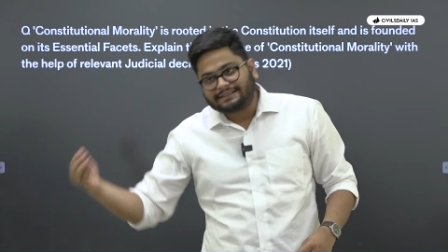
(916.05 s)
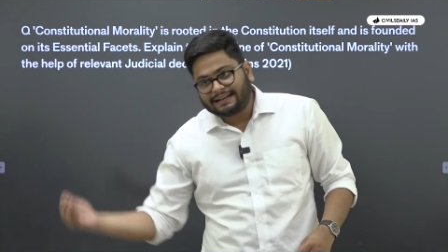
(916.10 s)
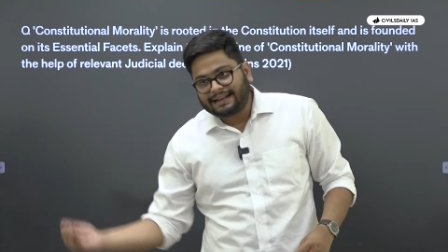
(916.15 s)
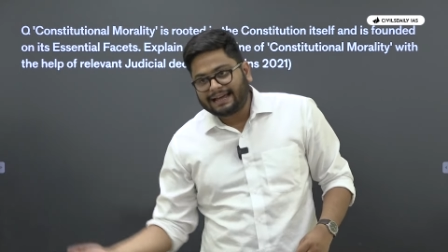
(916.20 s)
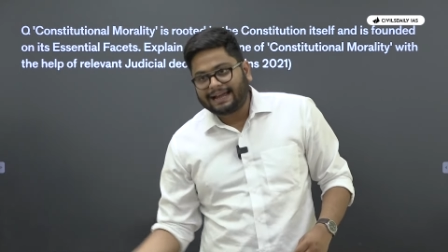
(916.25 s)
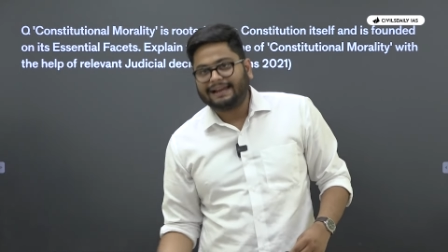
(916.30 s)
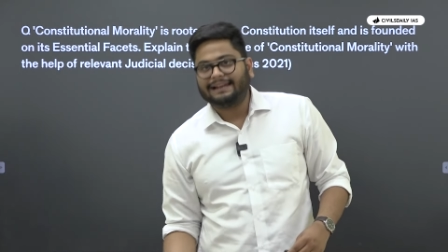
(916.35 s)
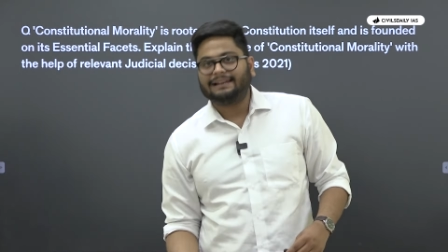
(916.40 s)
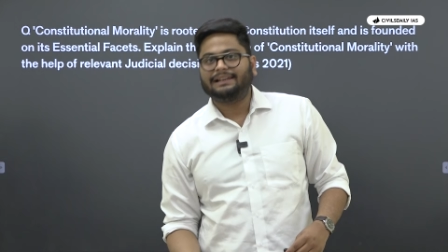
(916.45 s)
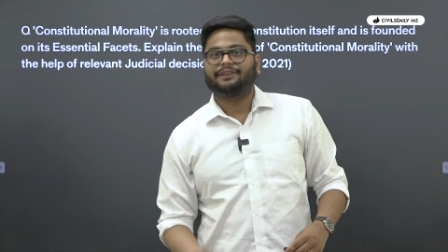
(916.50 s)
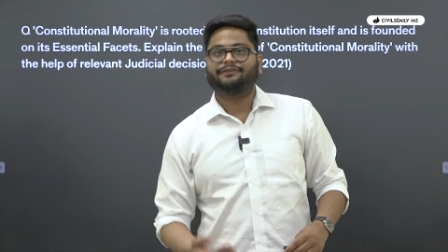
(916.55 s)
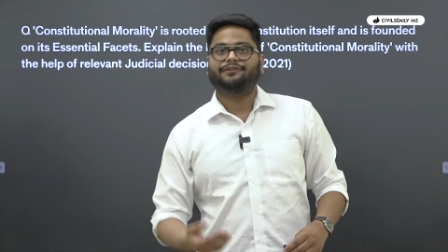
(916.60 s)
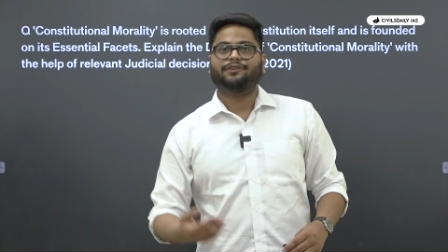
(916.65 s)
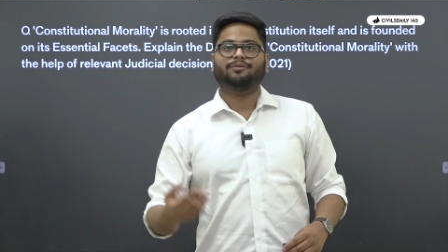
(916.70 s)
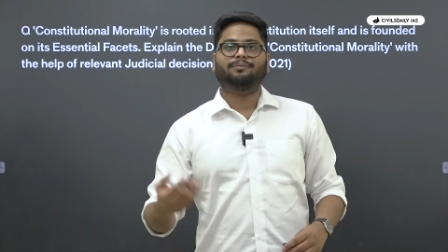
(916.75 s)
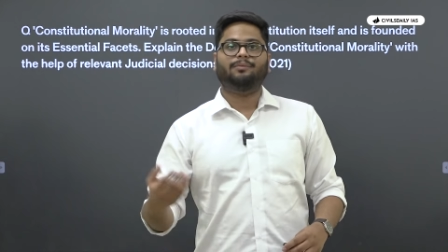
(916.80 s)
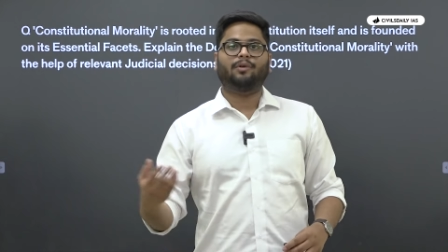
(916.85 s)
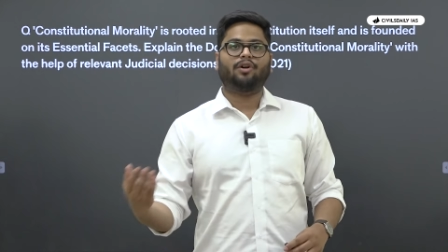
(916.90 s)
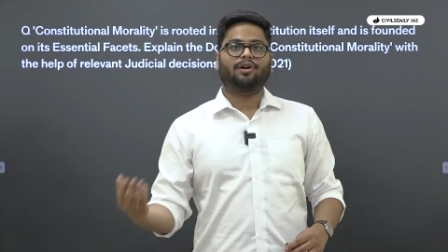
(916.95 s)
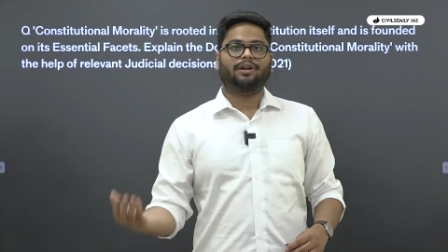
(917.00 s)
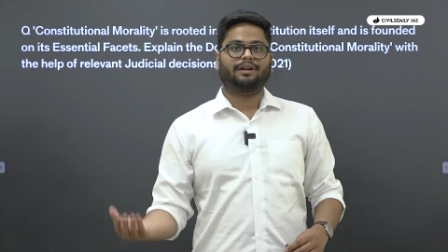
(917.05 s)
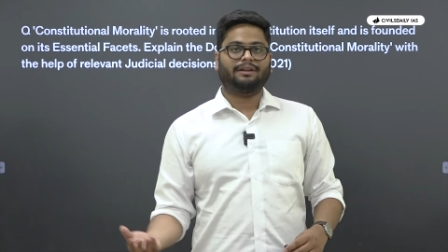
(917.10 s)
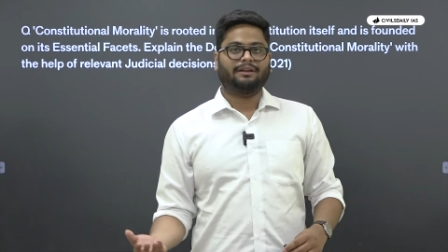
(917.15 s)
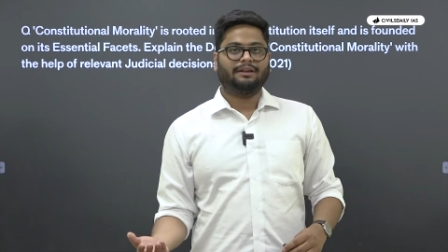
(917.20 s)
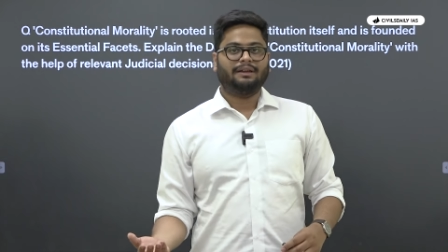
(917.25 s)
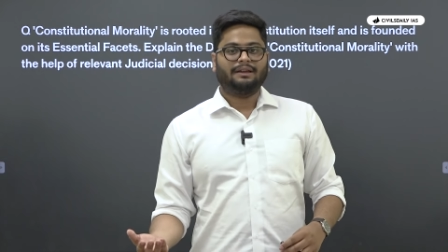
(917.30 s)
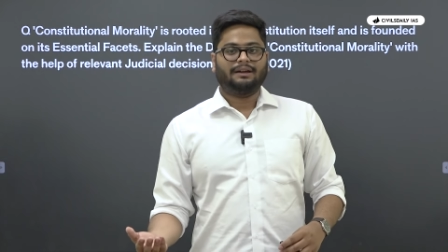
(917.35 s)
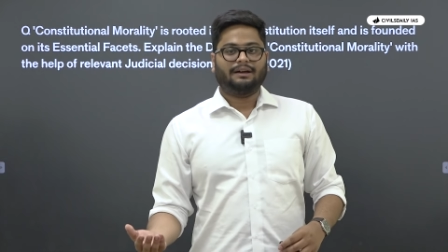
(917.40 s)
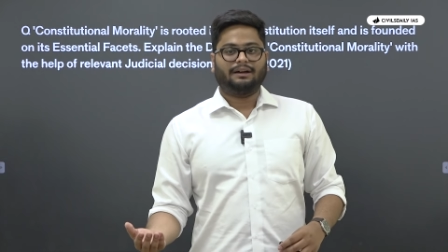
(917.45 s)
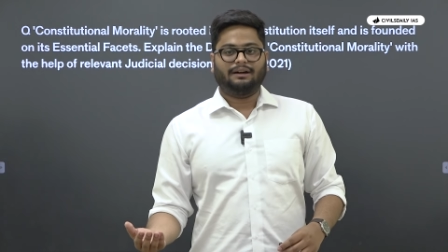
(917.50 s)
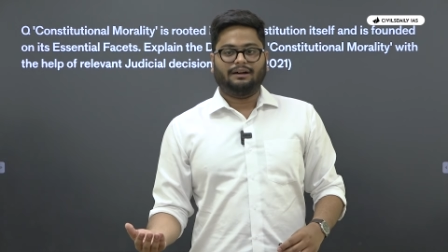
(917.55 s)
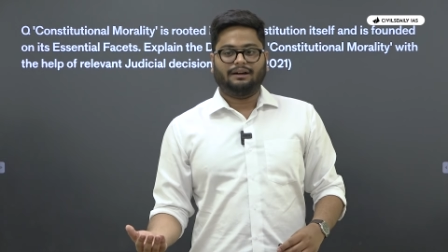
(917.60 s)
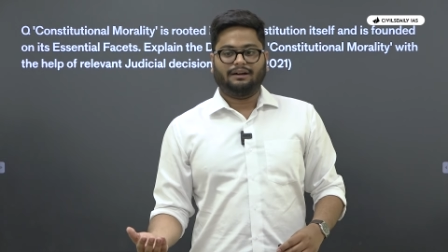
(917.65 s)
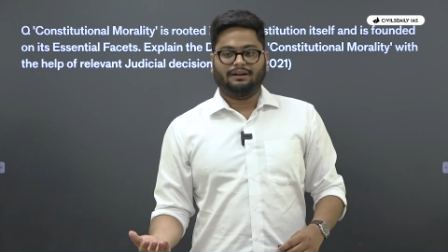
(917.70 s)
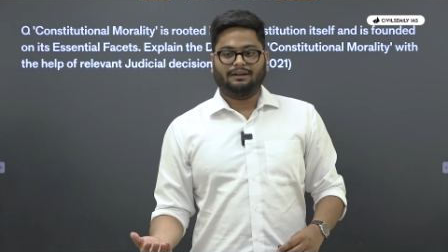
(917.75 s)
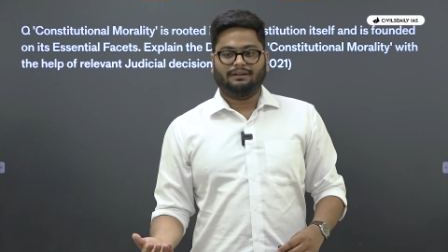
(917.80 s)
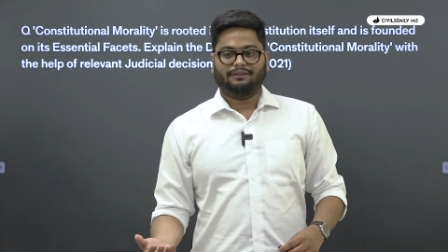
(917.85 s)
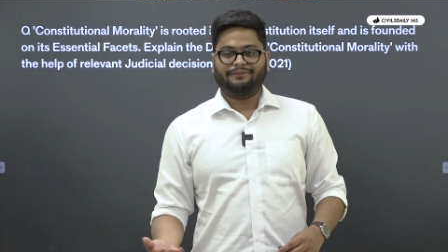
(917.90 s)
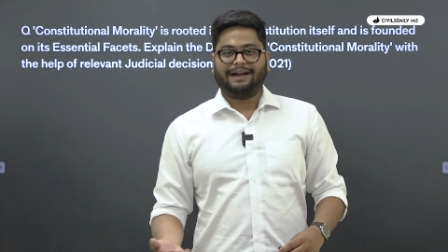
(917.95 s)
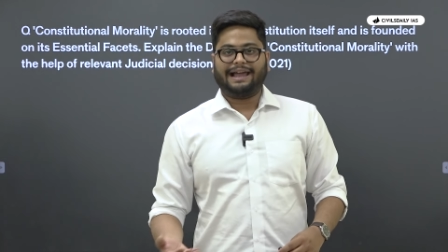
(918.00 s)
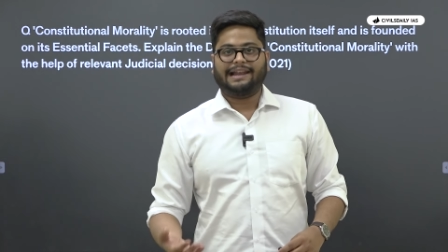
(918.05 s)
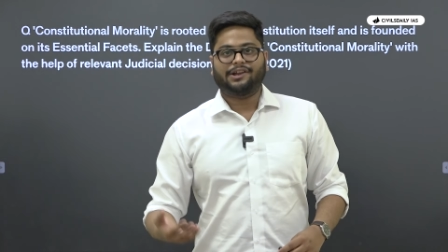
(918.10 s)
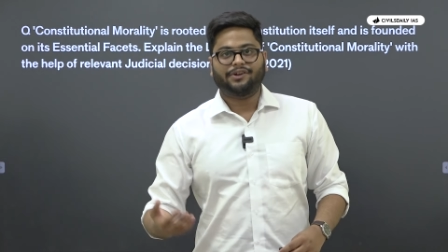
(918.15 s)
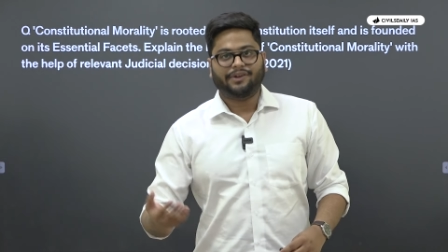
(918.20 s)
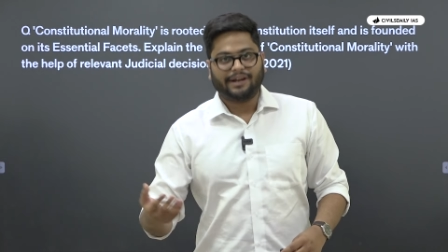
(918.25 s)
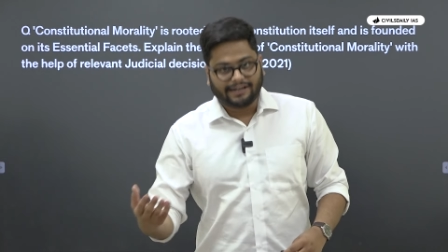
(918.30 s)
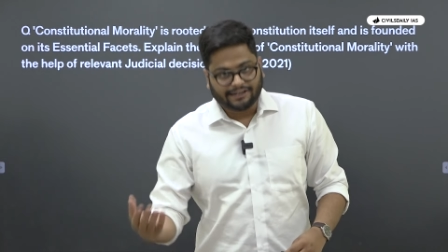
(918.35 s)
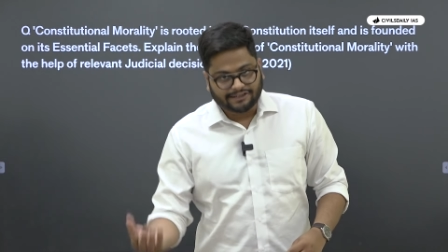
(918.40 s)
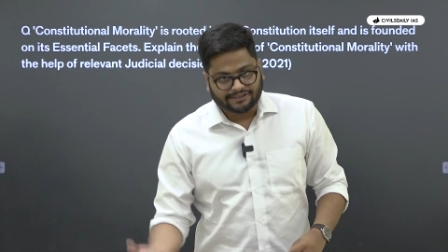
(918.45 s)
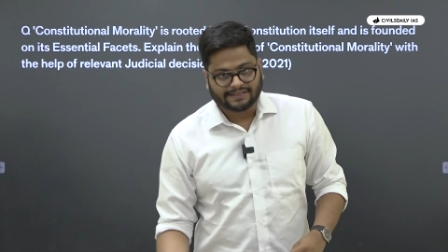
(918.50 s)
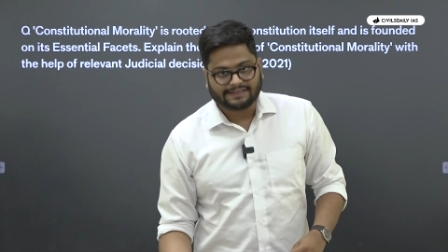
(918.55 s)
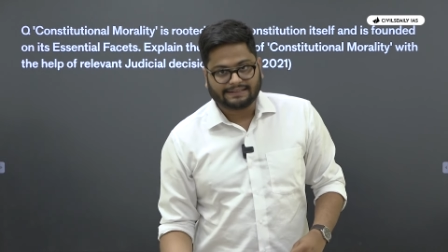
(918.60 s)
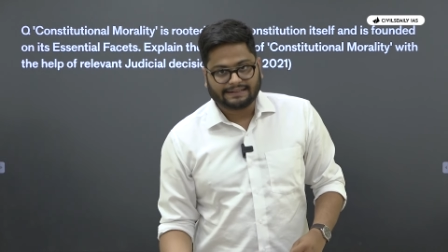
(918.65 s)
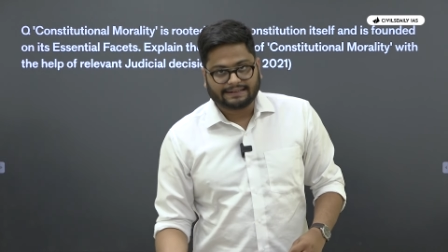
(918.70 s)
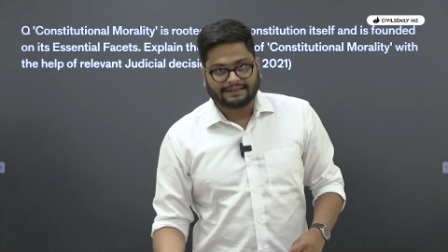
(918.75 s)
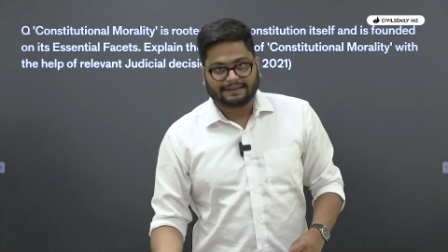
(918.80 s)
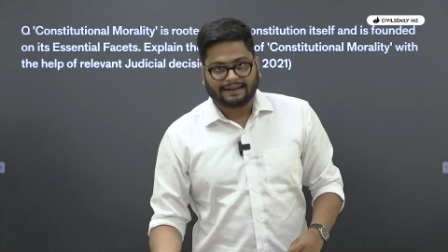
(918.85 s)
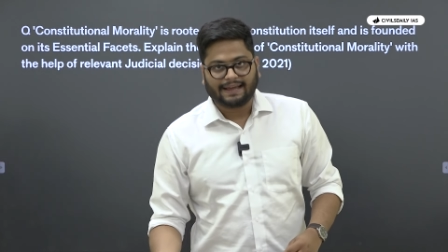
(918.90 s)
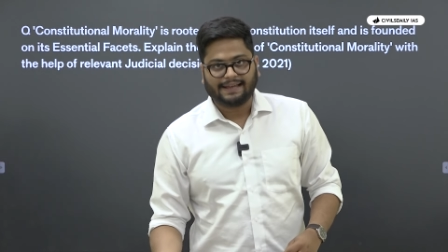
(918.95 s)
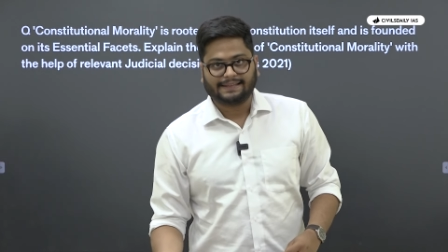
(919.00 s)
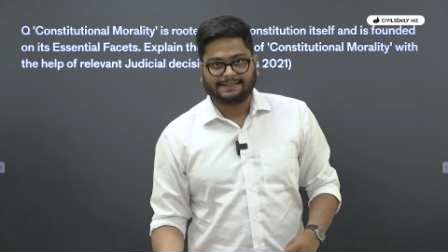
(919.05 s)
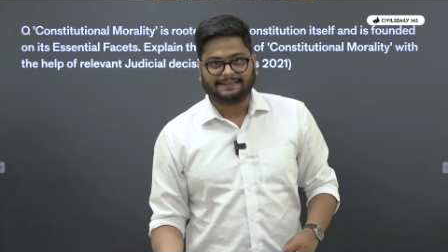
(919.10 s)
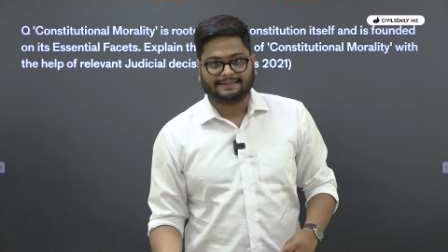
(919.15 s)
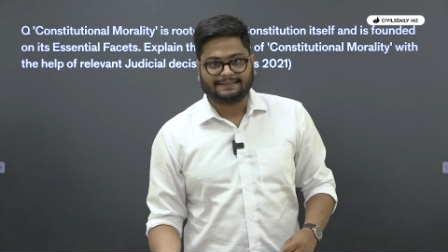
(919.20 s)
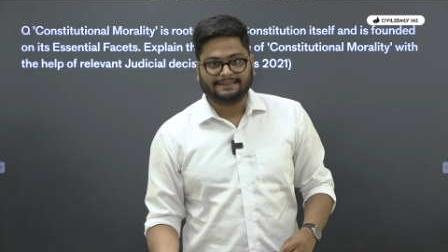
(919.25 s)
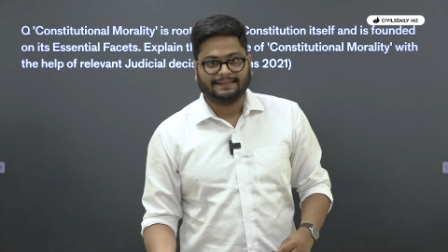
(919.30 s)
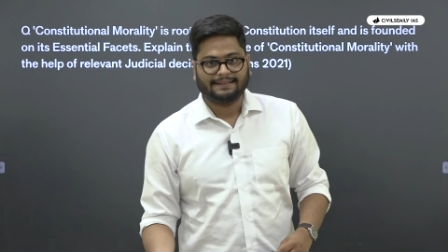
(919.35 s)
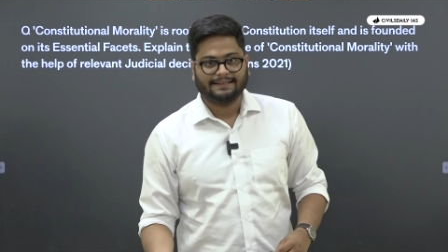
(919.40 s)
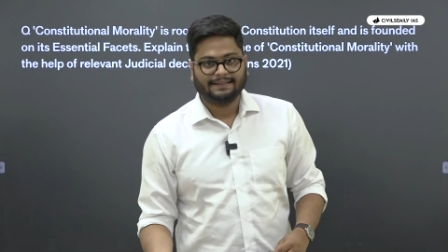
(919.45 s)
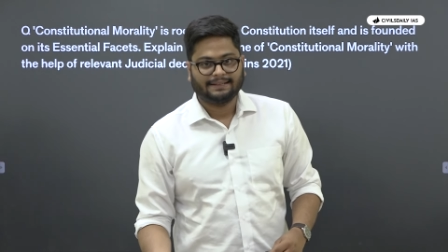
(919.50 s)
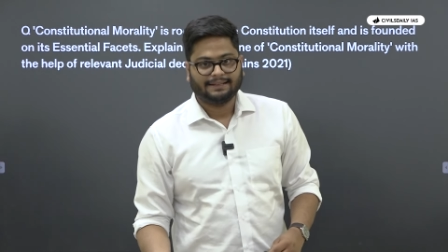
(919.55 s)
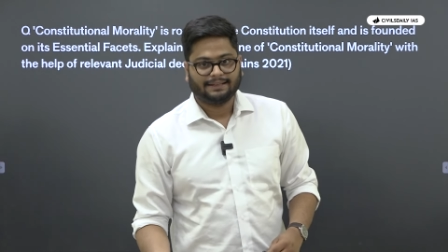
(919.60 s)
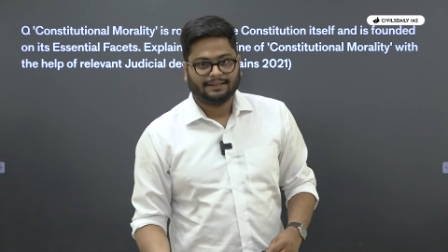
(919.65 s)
then I'll give you more uh, value addition in class.